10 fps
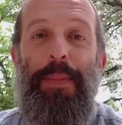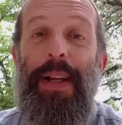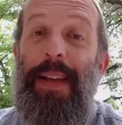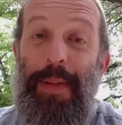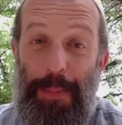
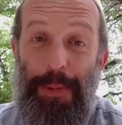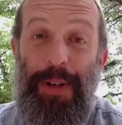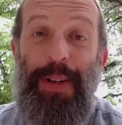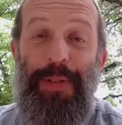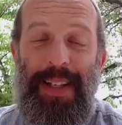even
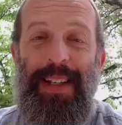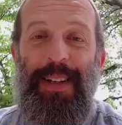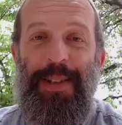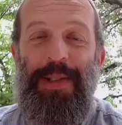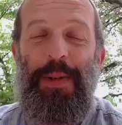briefly
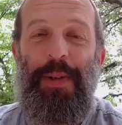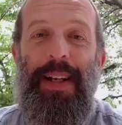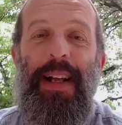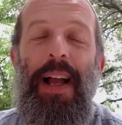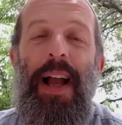tell the
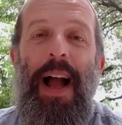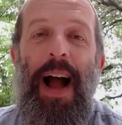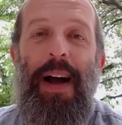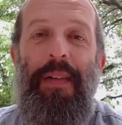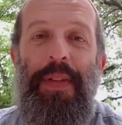story
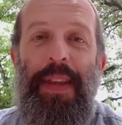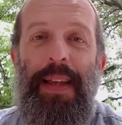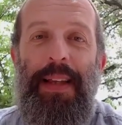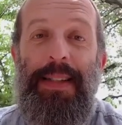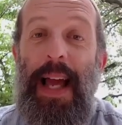of
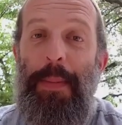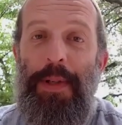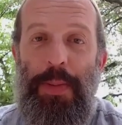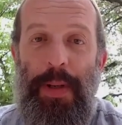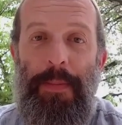the
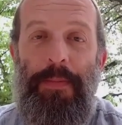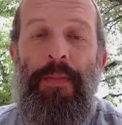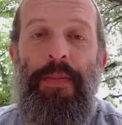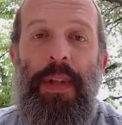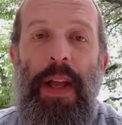establishment
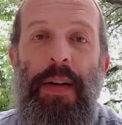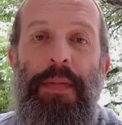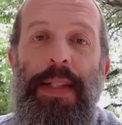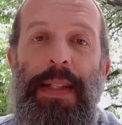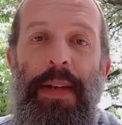of
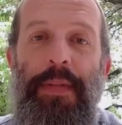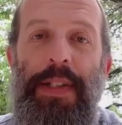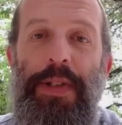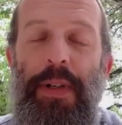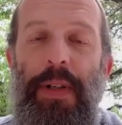the State of
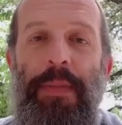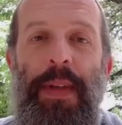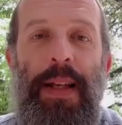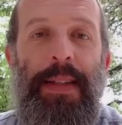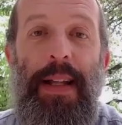Israel,
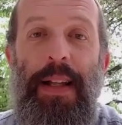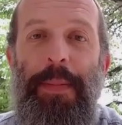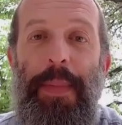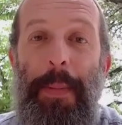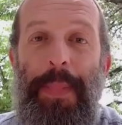
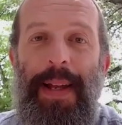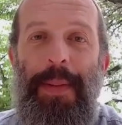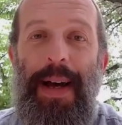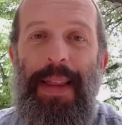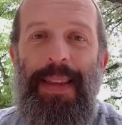tell a bit
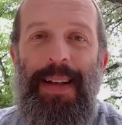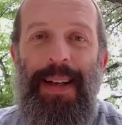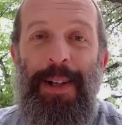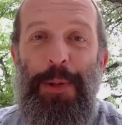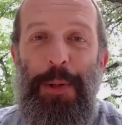about the
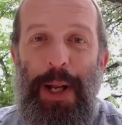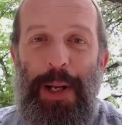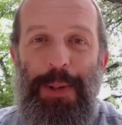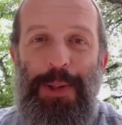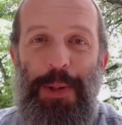
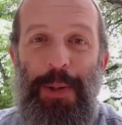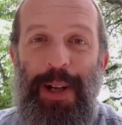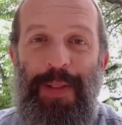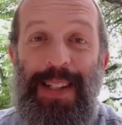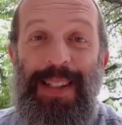incredible story
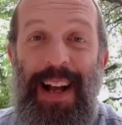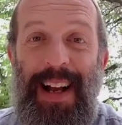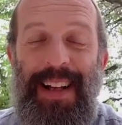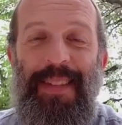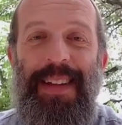of the
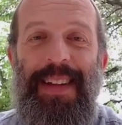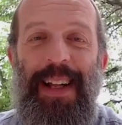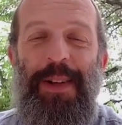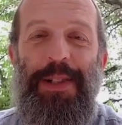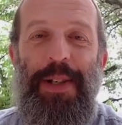signing of the
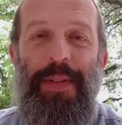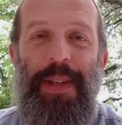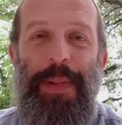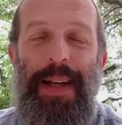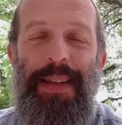Declaration of
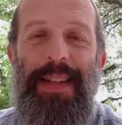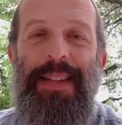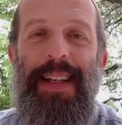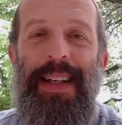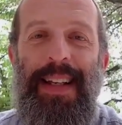
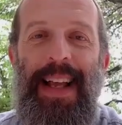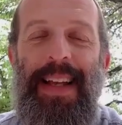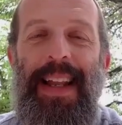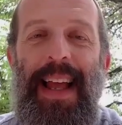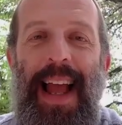Independence, and
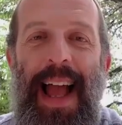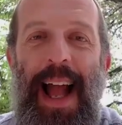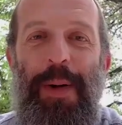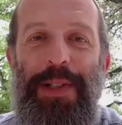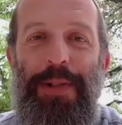again,
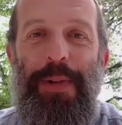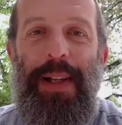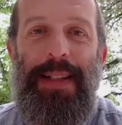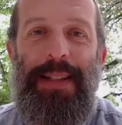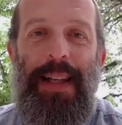how
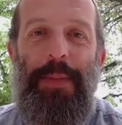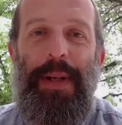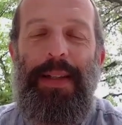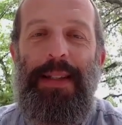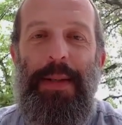Israelis
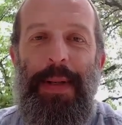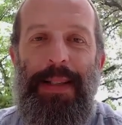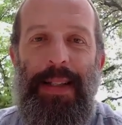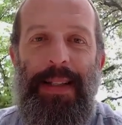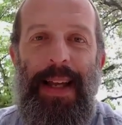celebrate this
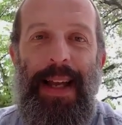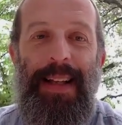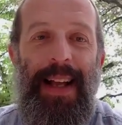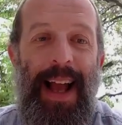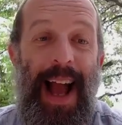amazing
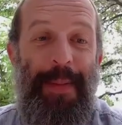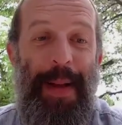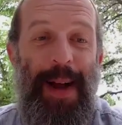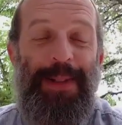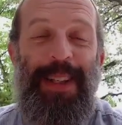day. I'm
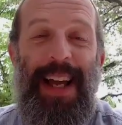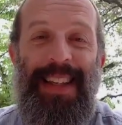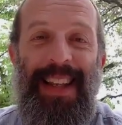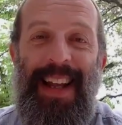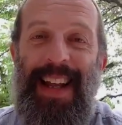
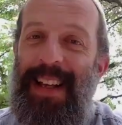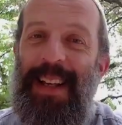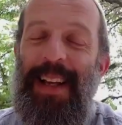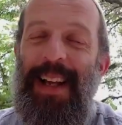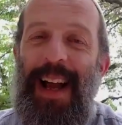outside today.
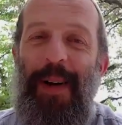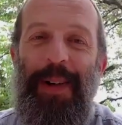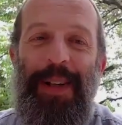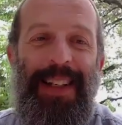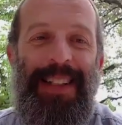I
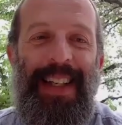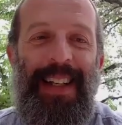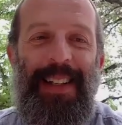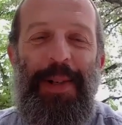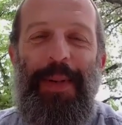want you to see
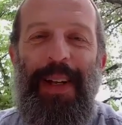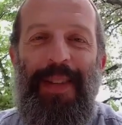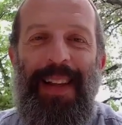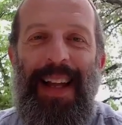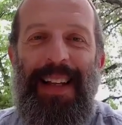a little bit of
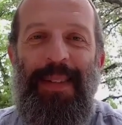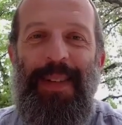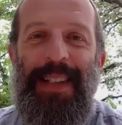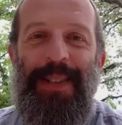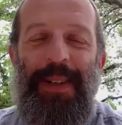the land of
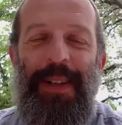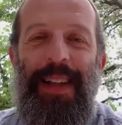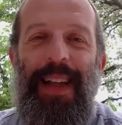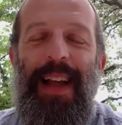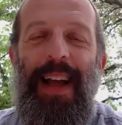Israel.
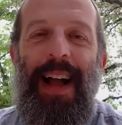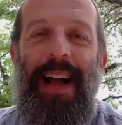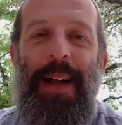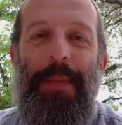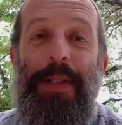
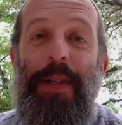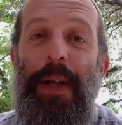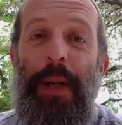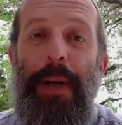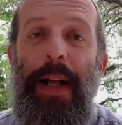So
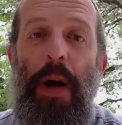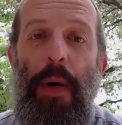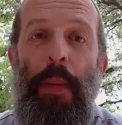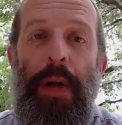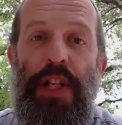here we go.
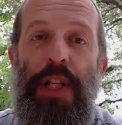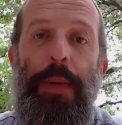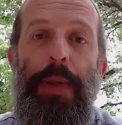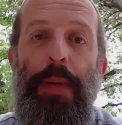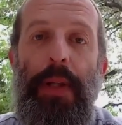I want to share
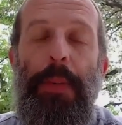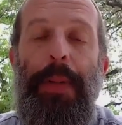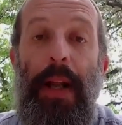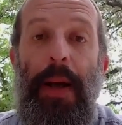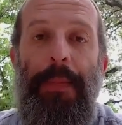with you a little
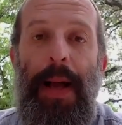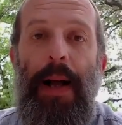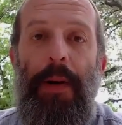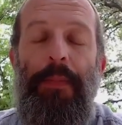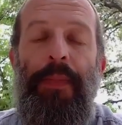bit
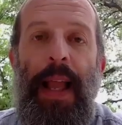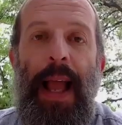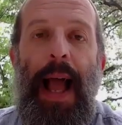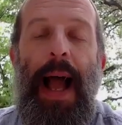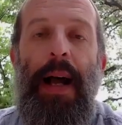about
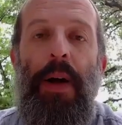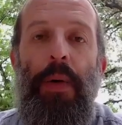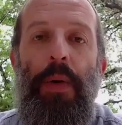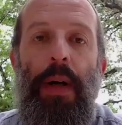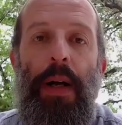
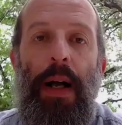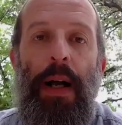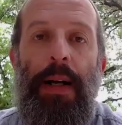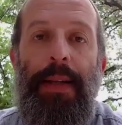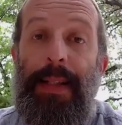how
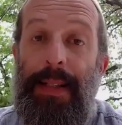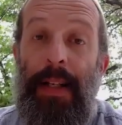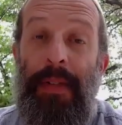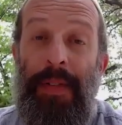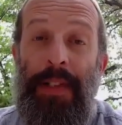the
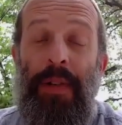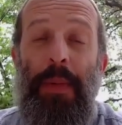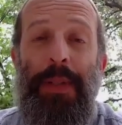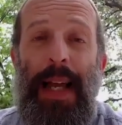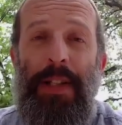State of Israel
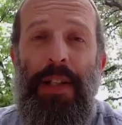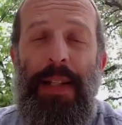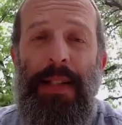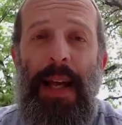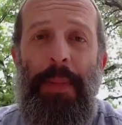was actually
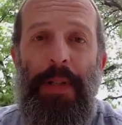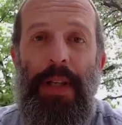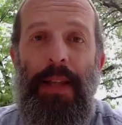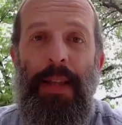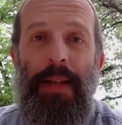established.
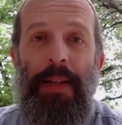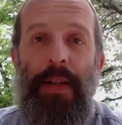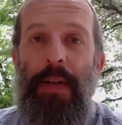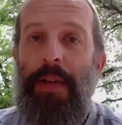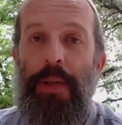I think,
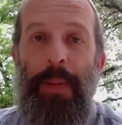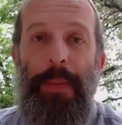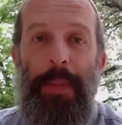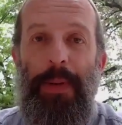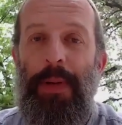there's so many
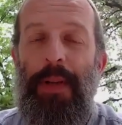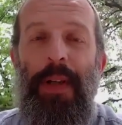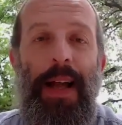people